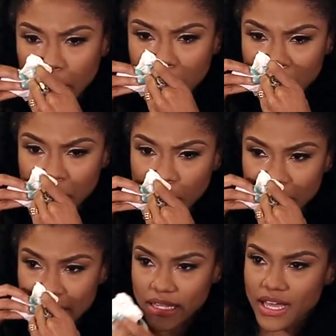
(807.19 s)
We
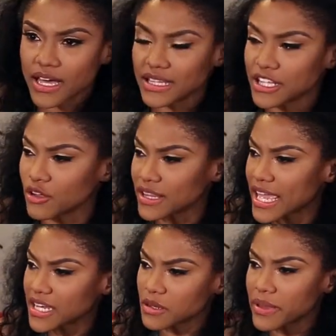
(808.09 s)
didn't
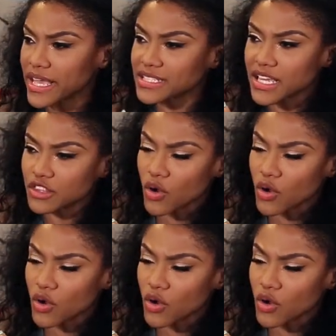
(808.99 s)
laid in the bed together.